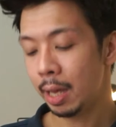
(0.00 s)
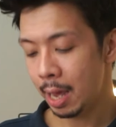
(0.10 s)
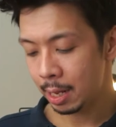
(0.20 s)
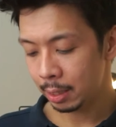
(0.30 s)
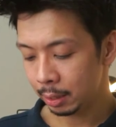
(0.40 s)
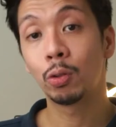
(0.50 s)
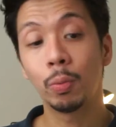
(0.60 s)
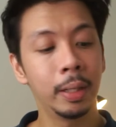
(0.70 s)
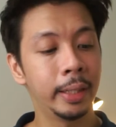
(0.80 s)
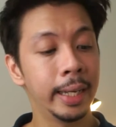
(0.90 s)
and to
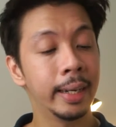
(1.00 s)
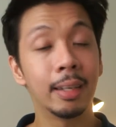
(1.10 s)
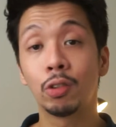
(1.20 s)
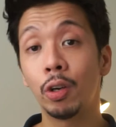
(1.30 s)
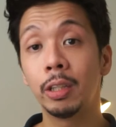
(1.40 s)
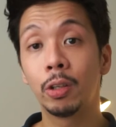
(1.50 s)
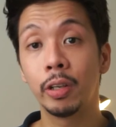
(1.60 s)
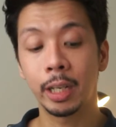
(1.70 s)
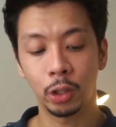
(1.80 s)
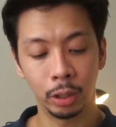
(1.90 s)
maintain a solid
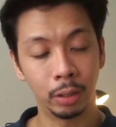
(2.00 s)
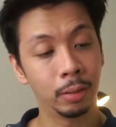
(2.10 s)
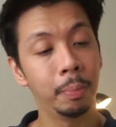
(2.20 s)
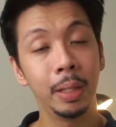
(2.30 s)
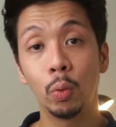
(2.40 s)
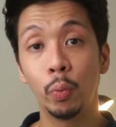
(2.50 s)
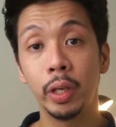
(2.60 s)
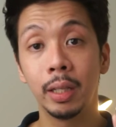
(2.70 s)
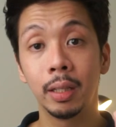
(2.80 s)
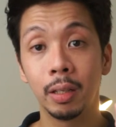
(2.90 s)
connection
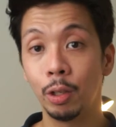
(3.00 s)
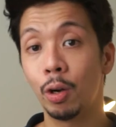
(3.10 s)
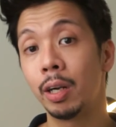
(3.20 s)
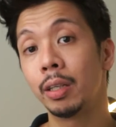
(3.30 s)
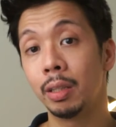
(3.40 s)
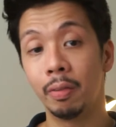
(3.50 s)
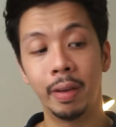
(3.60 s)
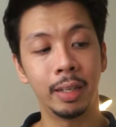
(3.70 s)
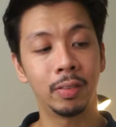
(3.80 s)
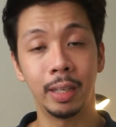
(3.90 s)
between your
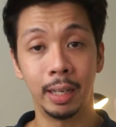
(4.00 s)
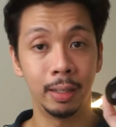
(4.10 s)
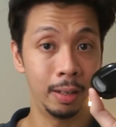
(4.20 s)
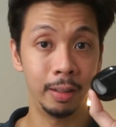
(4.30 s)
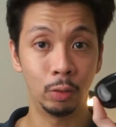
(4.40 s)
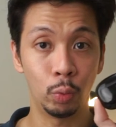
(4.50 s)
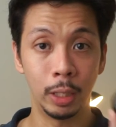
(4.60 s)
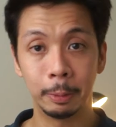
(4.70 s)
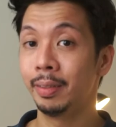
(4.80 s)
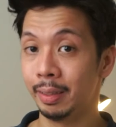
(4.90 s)
device and this one.